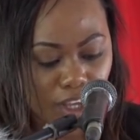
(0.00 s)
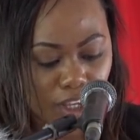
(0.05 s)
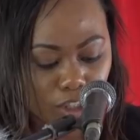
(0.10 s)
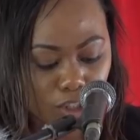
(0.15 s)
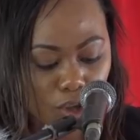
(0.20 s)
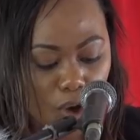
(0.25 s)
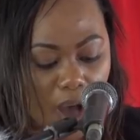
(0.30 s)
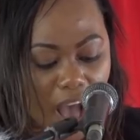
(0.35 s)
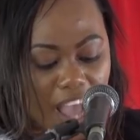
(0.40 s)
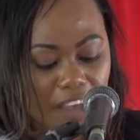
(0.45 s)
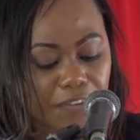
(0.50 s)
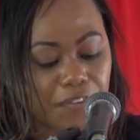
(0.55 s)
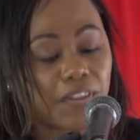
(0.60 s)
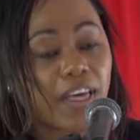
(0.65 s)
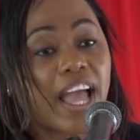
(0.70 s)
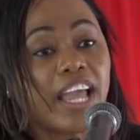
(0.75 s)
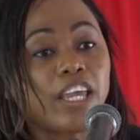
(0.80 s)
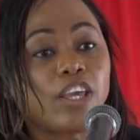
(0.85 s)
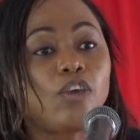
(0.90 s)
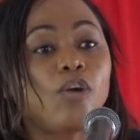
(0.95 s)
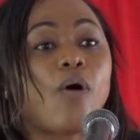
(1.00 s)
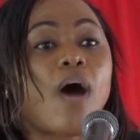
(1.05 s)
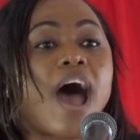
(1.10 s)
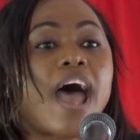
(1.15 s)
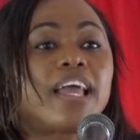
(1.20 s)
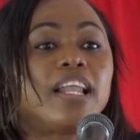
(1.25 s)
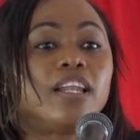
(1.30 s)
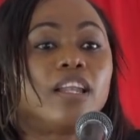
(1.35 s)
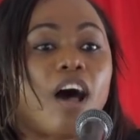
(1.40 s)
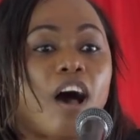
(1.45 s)
So I thank you,
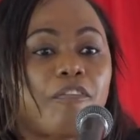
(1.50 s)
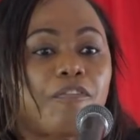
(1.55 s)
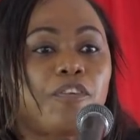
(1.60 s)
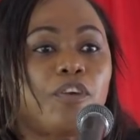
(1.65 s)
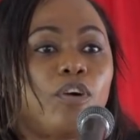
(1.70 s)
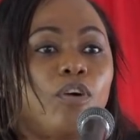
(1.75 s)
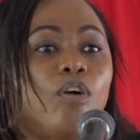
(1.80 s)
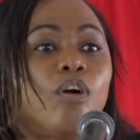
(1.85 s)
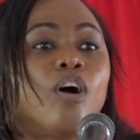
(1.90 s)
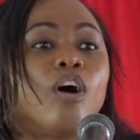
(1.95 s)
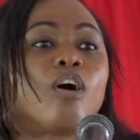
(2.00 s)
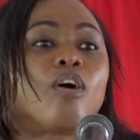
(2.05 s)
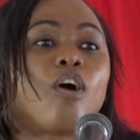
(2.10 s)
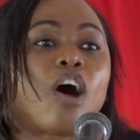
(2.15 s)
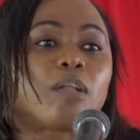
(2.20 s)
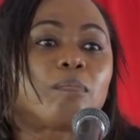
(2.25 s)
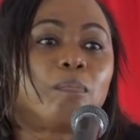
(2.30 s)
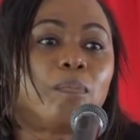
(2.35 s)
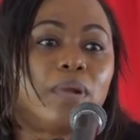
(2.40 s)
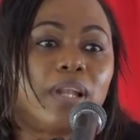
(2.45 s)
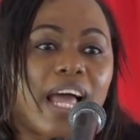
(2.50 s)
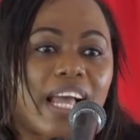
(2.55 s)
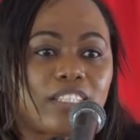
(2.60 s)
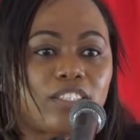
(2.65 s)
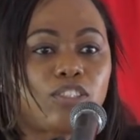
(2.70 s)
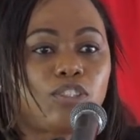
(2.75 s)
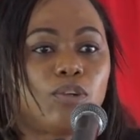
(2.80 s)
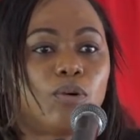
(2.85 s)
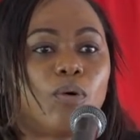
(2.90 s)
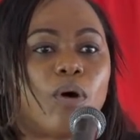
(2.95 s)
I love you, God
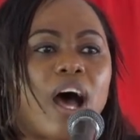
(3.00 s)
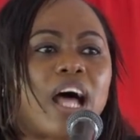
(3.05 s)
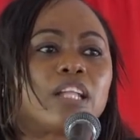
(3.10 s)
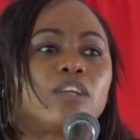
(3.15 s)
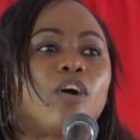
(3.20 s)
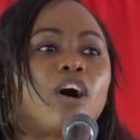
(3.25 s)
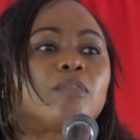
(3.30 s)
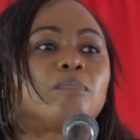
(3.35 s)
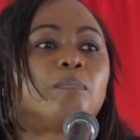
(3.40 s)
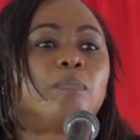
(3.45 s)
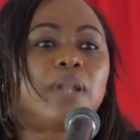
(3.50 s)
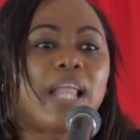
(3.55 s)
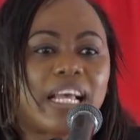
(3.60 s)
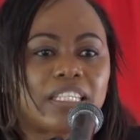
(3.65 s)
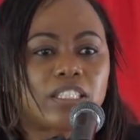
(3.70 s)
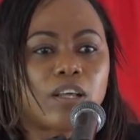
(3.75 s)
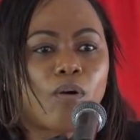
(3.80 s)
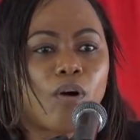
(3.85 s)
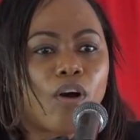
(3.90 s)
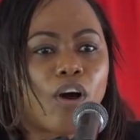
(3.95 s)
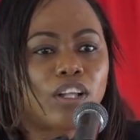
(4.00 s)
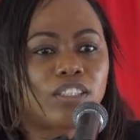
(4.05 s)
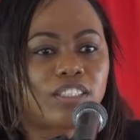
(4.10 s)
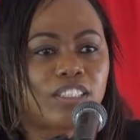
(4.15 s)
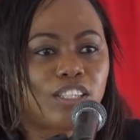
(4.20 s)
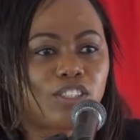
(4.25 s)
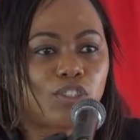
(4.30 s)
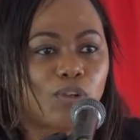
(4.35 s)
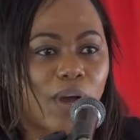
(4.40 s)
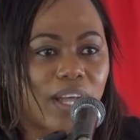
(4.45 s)
bless you, and God bless our
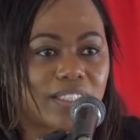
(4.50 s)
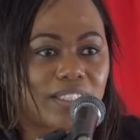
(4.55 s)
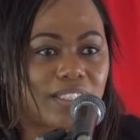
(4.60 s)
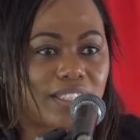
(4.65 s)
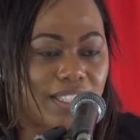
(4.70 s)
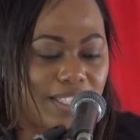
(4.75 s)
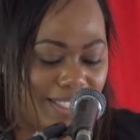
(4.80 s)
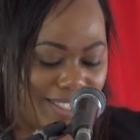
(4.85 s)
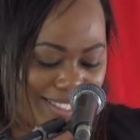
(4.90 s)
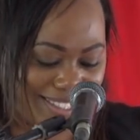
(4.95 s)
constituency.